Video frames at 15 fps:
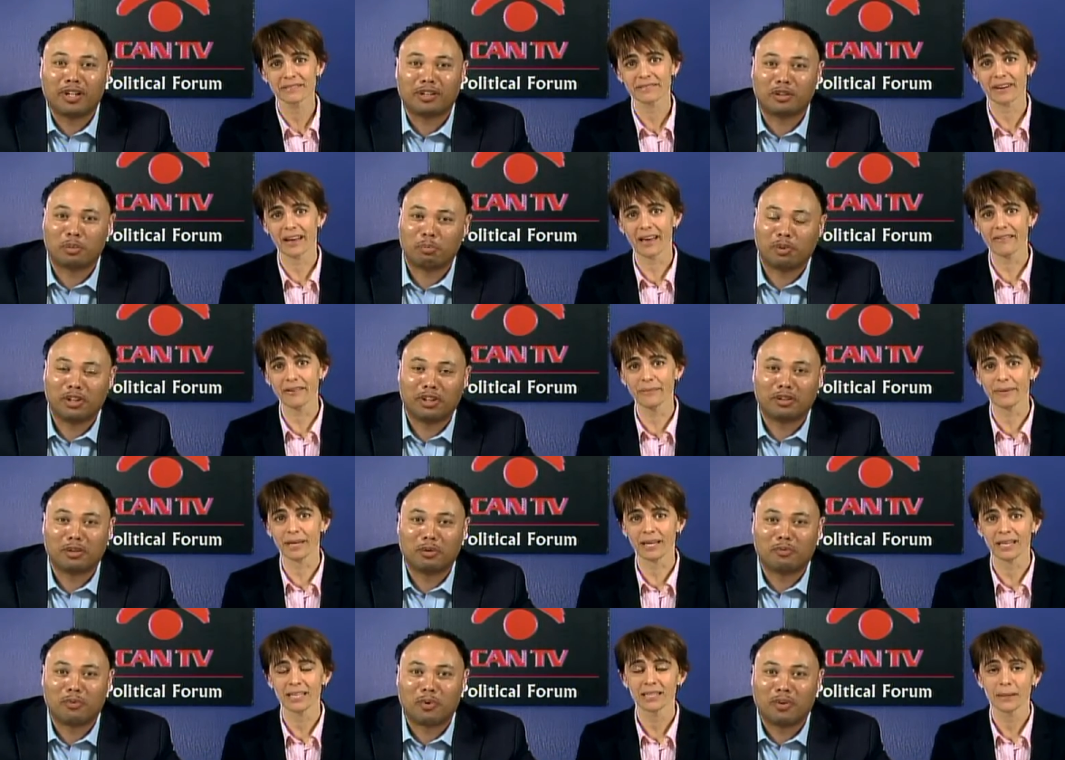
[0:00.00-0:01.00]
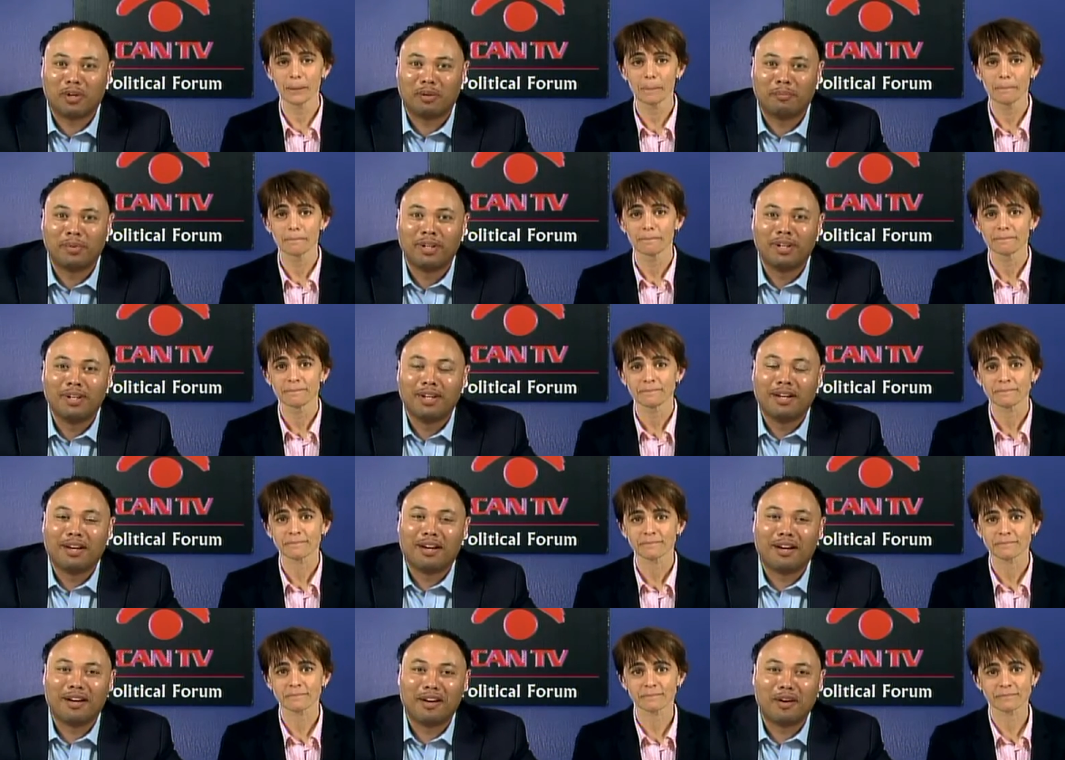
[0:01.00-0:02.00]
Speaker 1: us for on Political me. Forum.
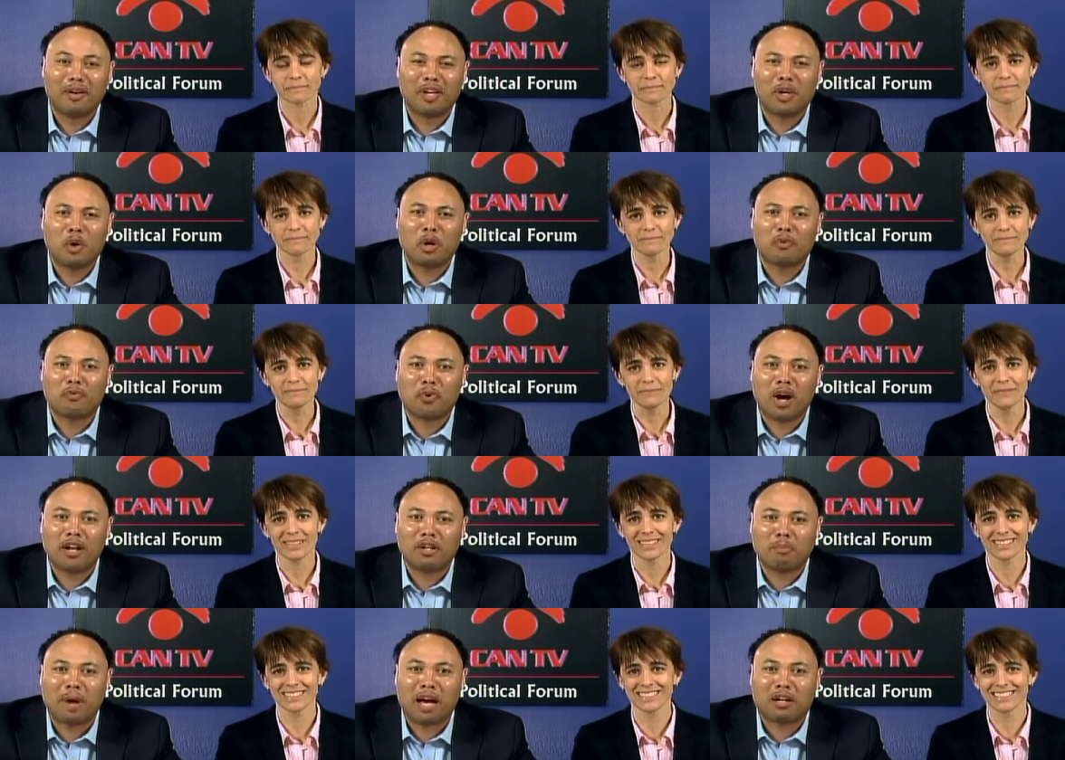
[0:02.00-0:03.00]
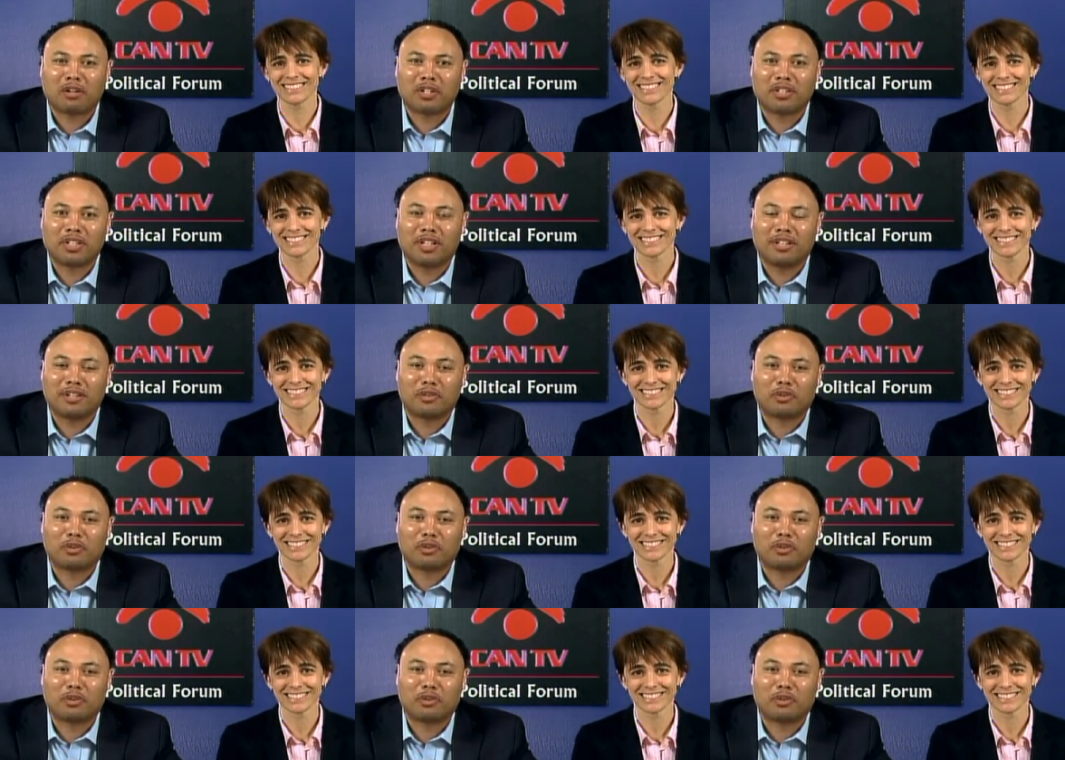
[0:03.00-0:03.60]
Uh, in order for our democracy to